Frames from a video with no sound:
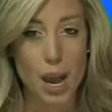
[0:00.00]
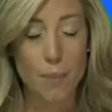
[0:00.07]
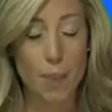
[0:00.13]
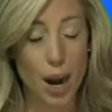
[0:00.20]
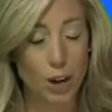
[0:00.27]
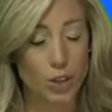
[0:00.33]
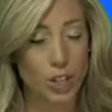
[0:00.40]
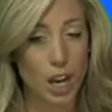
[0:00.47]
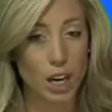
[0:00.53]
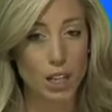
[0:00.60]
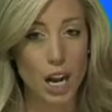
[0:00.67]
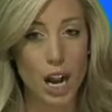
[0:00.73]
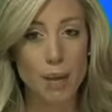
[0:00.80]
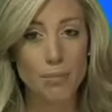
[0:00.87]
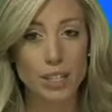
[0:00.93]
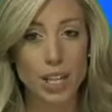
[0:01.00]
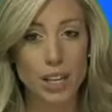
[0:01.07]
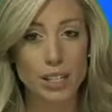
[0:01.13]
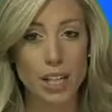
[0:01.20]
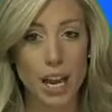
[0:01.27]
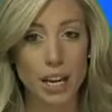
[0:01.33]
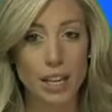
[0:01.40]
Barron's.com
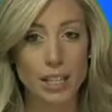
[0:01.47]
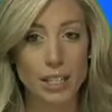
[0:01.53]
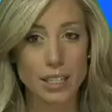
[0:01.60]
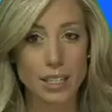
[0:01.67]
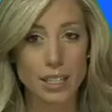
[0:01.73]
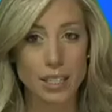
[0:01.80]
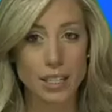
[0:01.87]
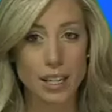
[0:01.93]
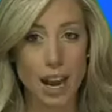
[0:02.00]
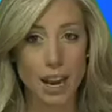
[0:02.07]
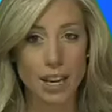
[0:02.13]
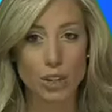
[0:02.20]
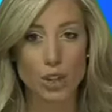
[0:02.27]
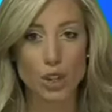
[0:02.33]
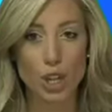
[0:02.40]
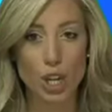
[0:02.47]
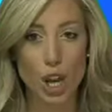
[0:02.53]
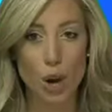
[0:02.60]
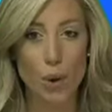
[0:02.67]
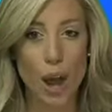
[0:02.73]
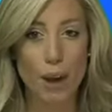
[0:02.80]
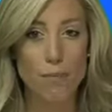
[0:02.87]
says that
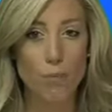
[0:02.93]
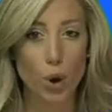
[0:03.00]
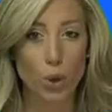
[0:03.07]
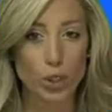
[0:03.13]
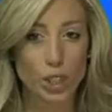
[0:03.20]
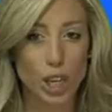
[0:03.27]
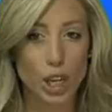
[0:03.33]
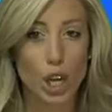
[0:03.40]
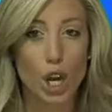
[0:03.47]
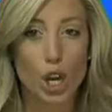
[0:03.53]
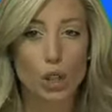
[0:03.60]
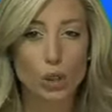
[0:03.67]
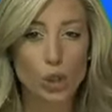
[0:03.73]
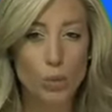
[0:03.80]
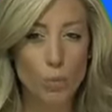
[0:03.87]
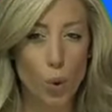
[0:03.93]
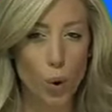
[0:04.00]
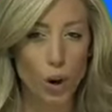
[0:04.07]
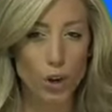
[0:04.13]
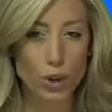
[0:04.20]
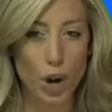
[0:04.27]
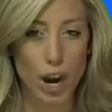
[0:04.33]
Diageo and Molson look
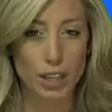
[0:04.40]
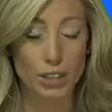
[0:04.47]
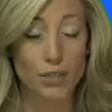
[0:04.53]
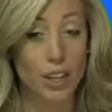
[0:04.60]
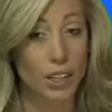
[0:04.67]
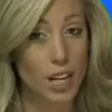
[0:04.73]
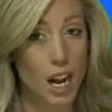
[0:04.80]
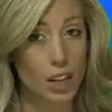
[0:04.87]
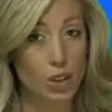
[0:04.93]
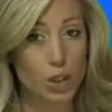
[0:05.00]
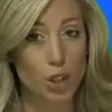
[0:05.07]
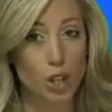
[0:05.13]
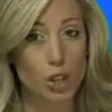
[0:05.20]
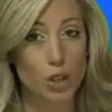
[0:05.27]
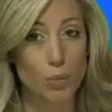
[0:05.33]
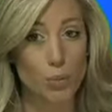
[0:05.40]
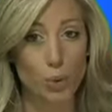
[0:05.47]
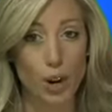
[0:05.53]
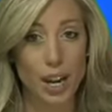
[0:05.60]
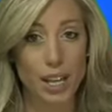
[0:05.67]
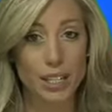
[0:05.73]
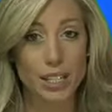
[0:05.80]
more attractive than Constellation
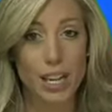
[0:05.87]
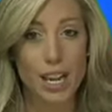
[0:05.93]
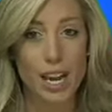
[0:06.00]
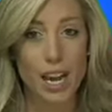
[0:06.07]
brands,